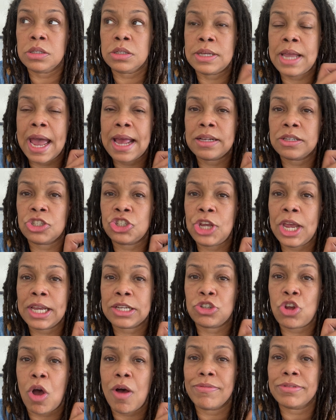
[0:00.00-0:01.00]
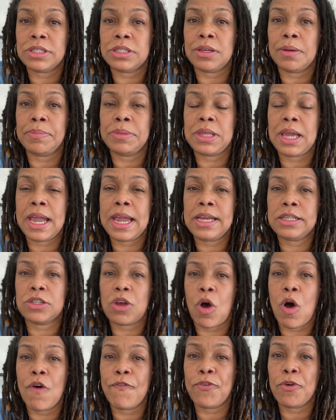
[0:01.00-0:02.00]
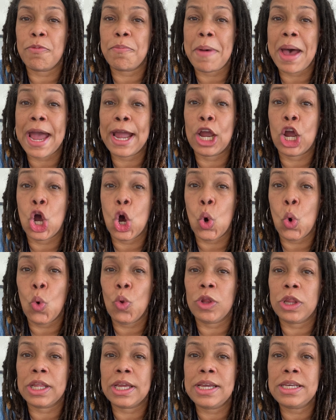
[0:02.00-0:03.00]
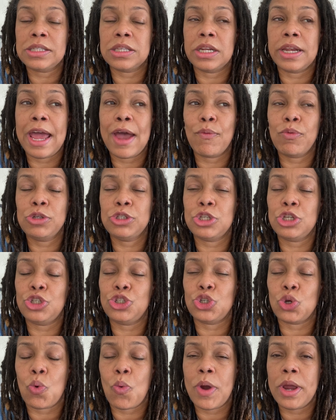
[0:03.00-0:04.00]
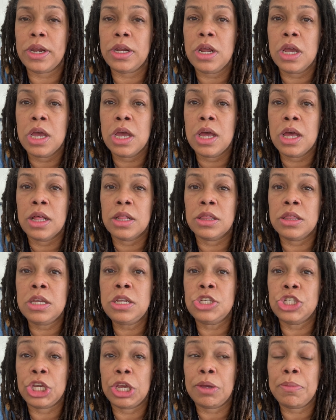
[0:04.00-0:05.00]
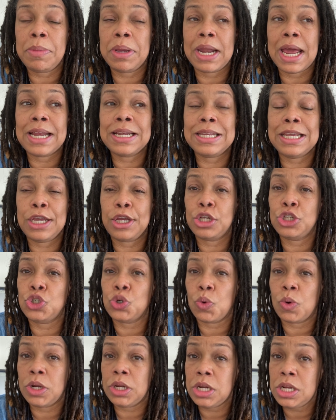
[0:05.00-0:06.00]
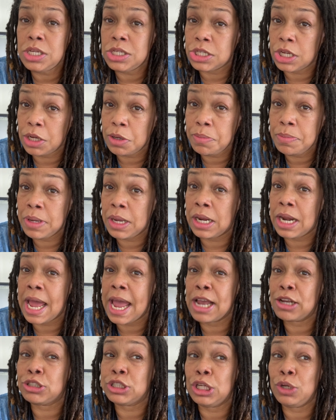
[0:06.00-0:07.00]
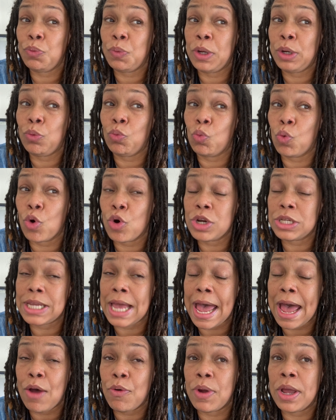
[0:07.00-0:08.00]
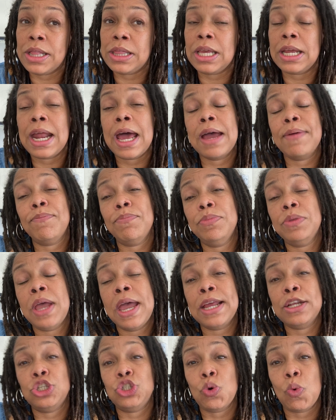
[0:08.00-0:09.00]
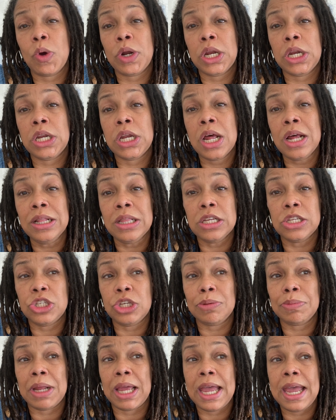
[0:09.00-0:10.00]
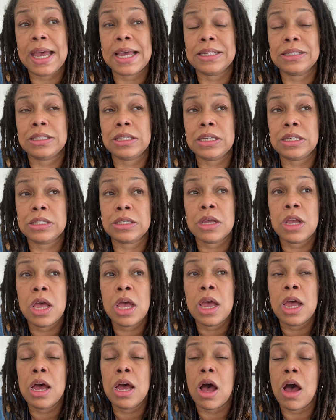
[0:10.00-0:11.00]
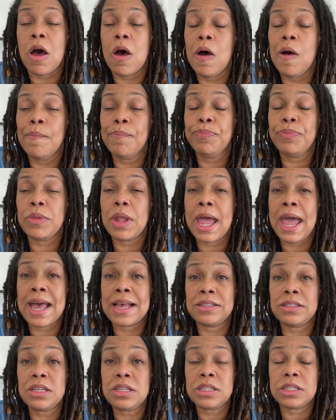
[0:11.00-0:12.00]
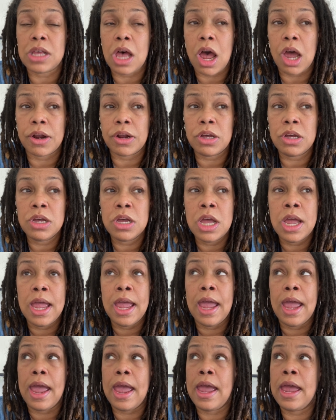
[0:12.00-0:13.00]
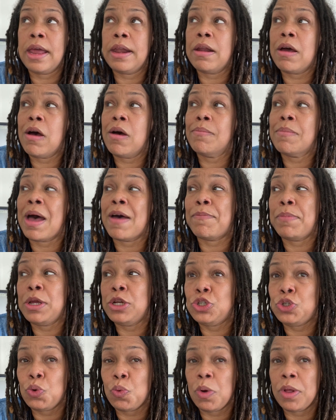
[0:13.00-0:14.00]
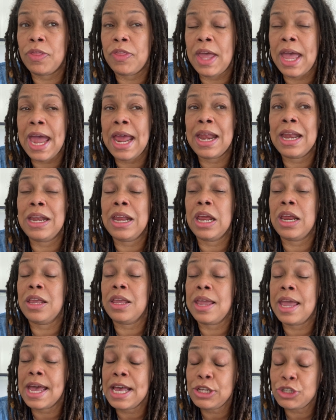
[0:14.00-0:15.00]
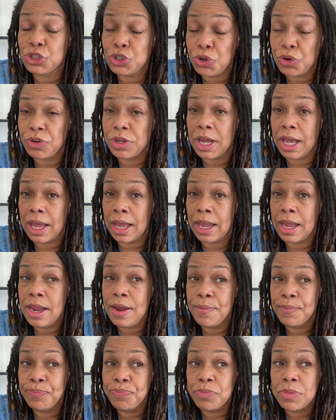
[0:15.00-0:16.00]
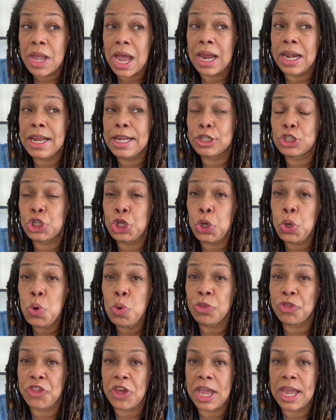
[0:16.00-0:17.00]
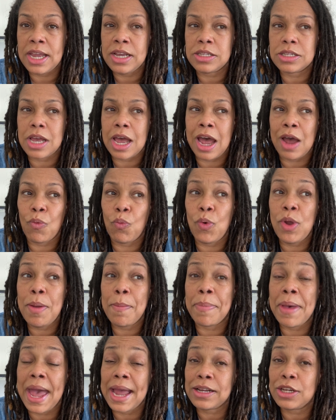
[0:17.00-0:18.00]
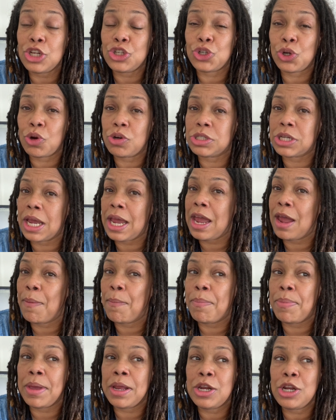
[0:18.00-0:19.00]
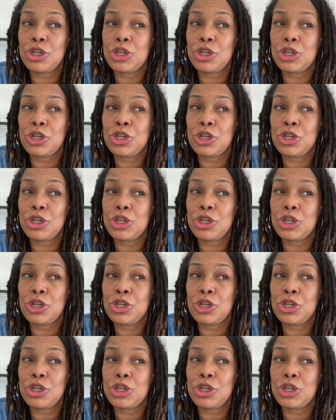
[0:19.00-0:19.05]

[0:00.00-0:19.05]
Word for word: got checked off some things off of my goal list, and that was to join the gym and I did join the gym and I actually went and worked out and then I had joined another gym that has this um has the sauna and um I've been doing that and then yesterday I did two things. I went back to church. I haven't been